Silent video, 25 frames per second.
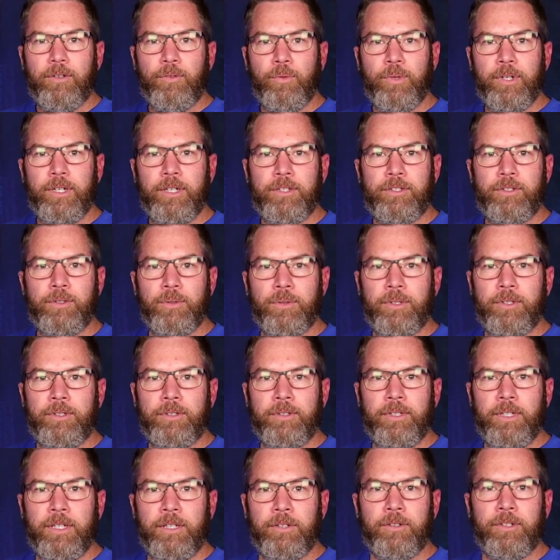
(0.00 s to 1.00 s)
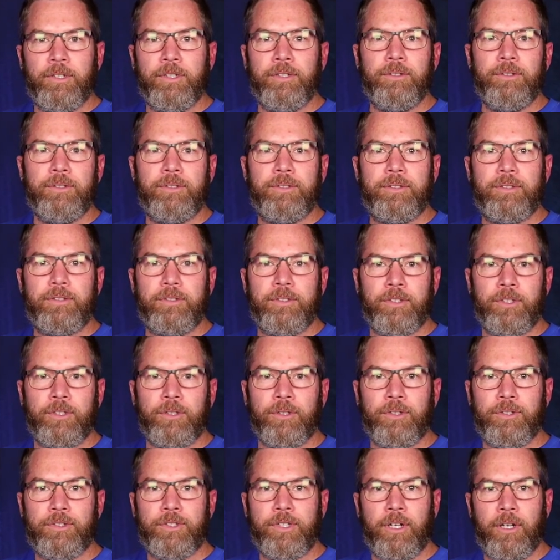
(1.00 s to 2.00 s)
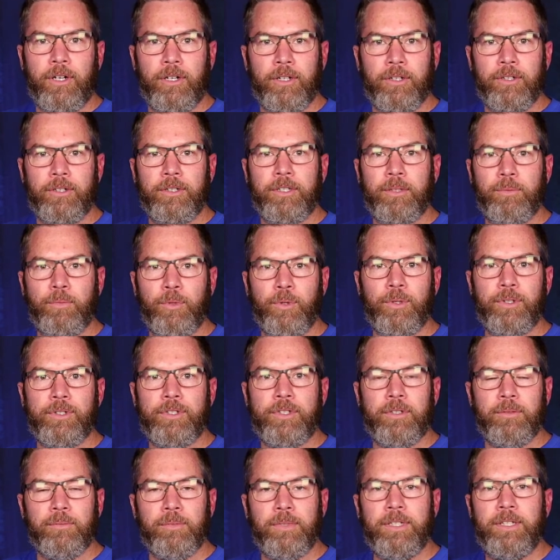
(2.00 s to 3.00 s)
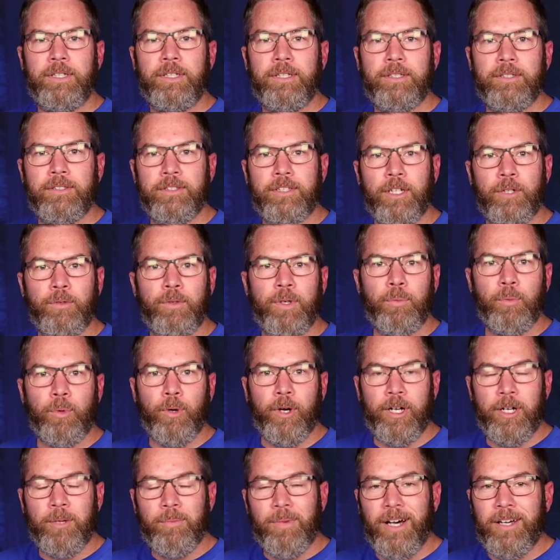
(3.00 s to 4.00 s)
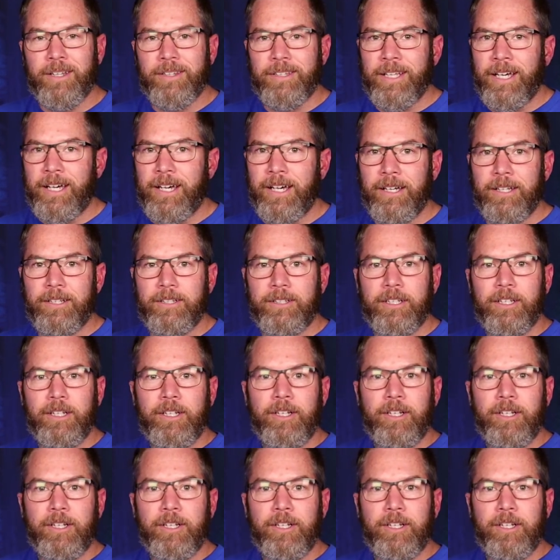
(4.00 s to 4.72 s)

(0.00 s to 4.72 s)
when to introduce the girls to her and the boys to me. And so we prayed about that,